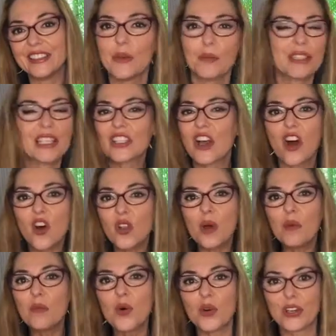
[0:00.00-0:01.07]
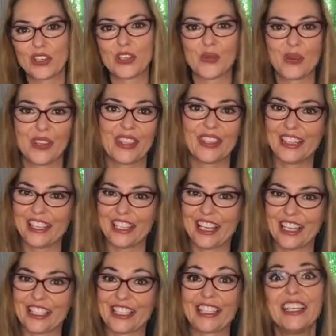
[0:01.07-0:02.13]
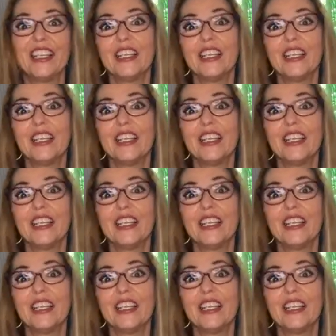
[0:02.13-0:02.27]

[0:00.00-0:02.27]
But there's a whole lot more to do with it than just,